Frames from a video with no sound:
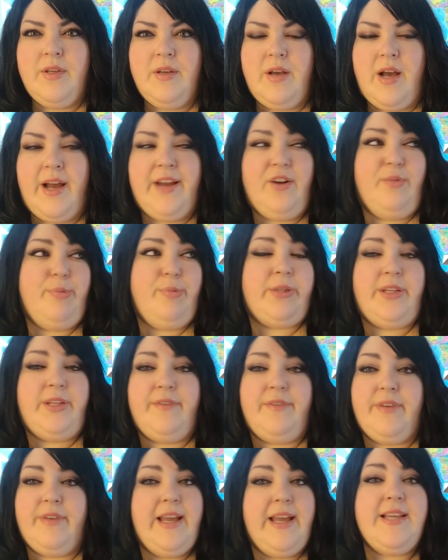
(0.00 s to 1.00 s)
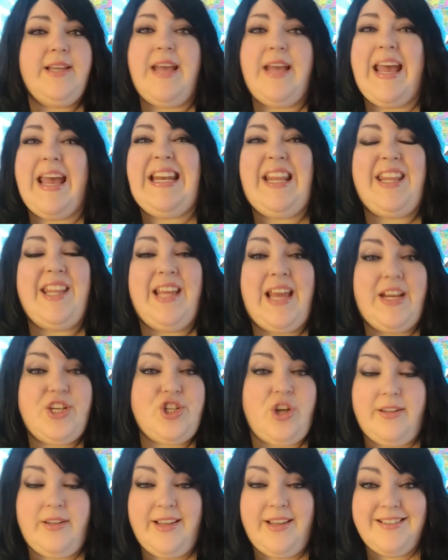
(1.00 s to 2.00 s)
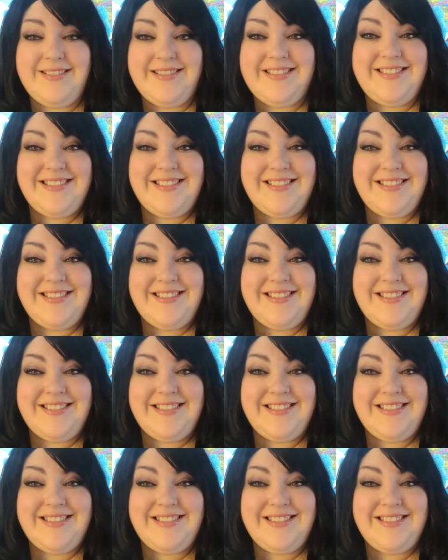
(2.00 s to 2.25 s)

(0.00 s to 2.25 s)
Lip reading: I don't believe anything. Charlotte?